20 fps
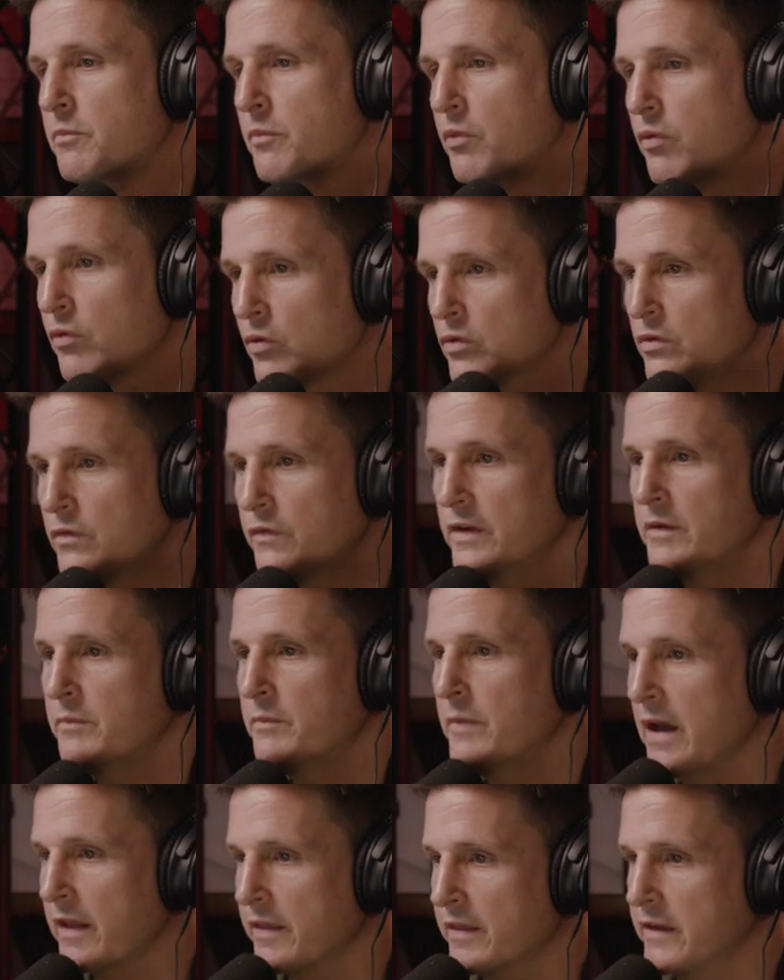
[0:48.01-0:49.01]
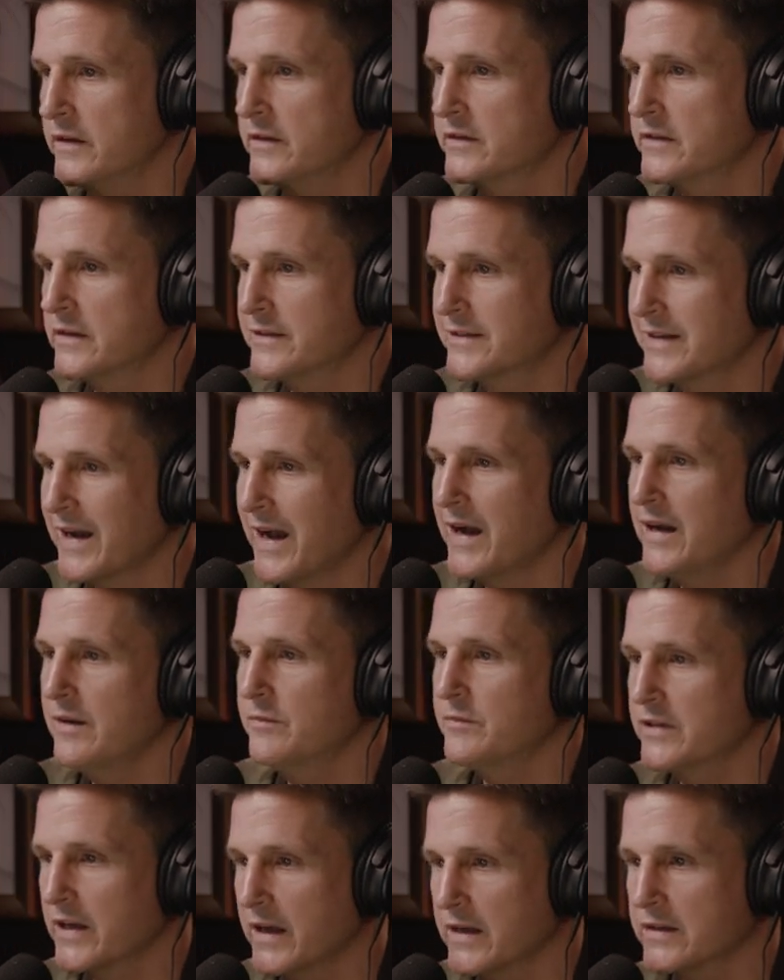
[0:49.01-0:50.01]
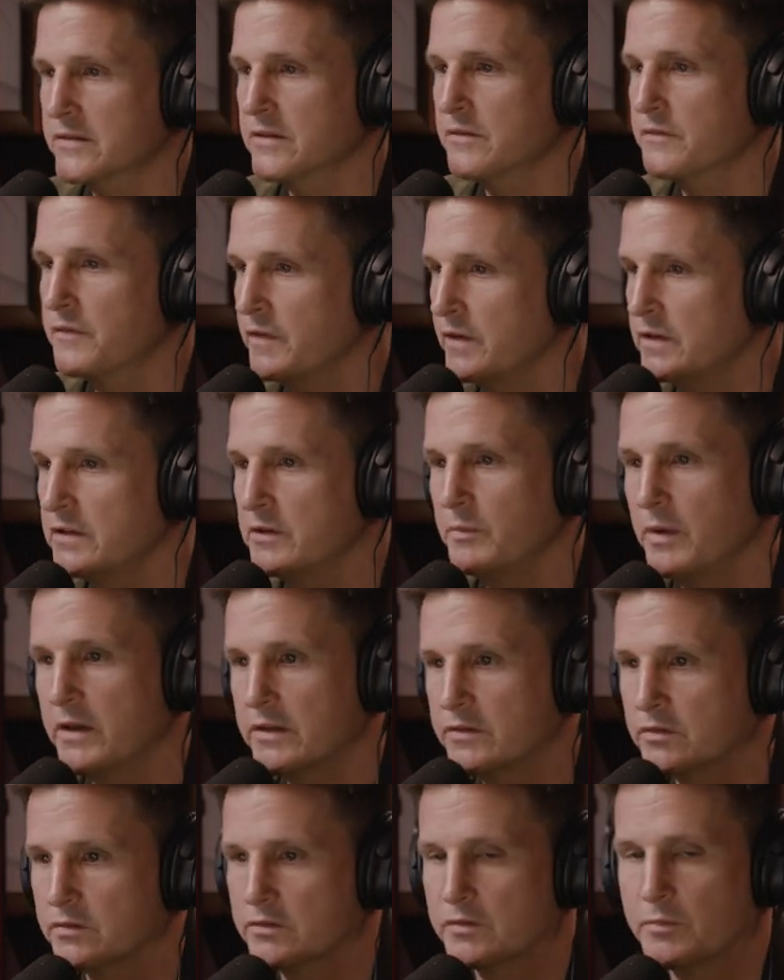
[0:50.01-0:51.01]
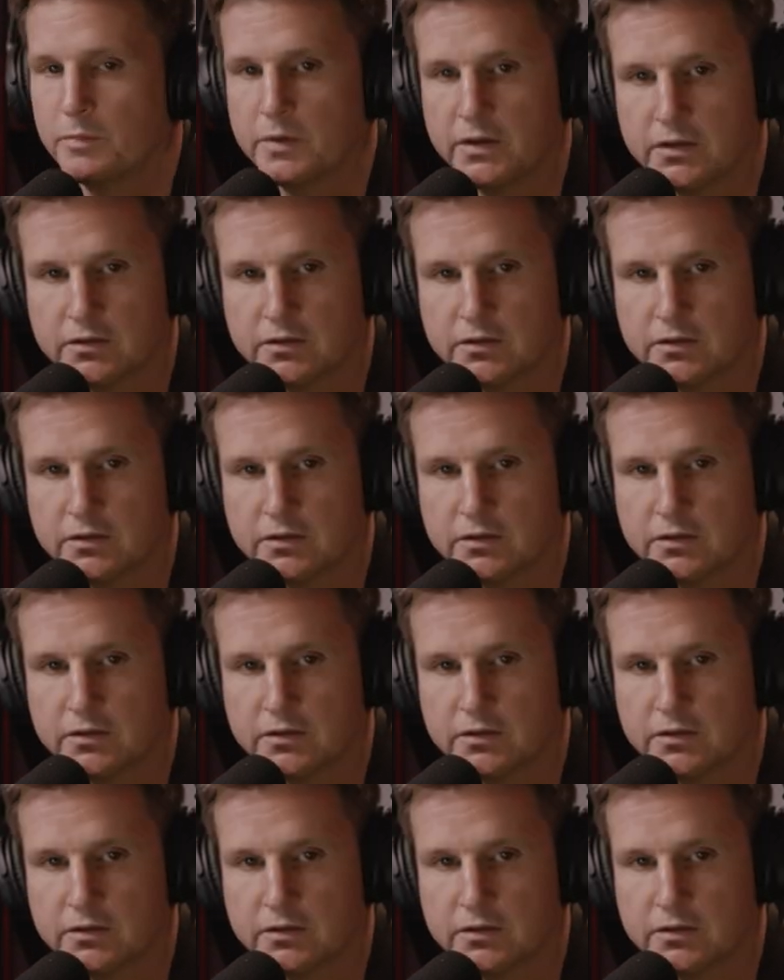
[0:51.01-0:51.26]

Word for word: the proven methods and time-tested fundamentals of